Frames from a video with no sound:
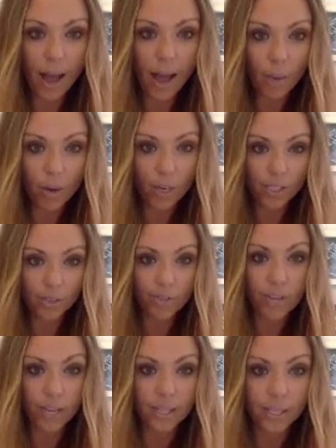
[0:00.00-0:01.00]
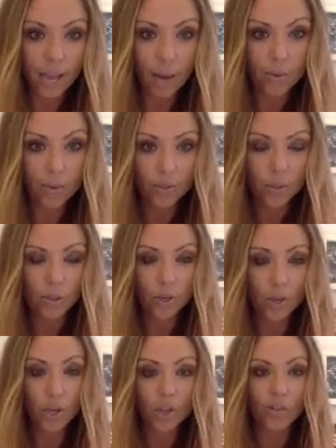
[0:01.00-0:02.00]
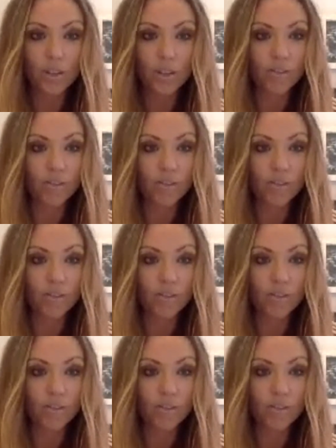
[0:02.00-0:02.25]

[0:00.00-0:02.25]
I wanted to fix it. I wasn't nurturing